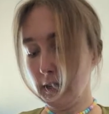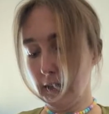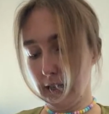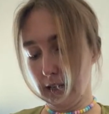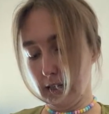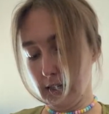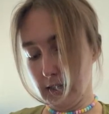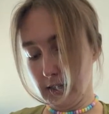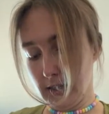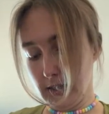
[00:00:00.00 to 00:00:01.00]

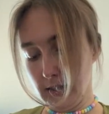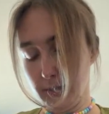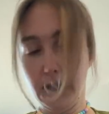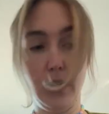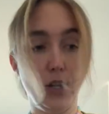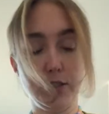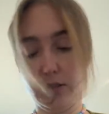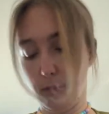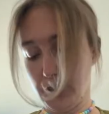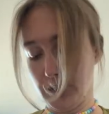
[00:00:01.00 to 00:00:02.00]
But I'll also
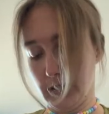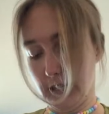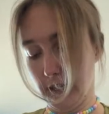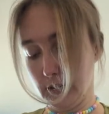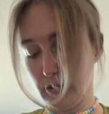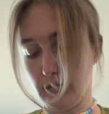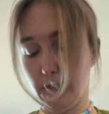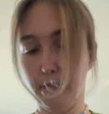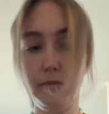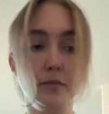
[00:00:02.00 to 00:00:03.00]
mention it here in the stream.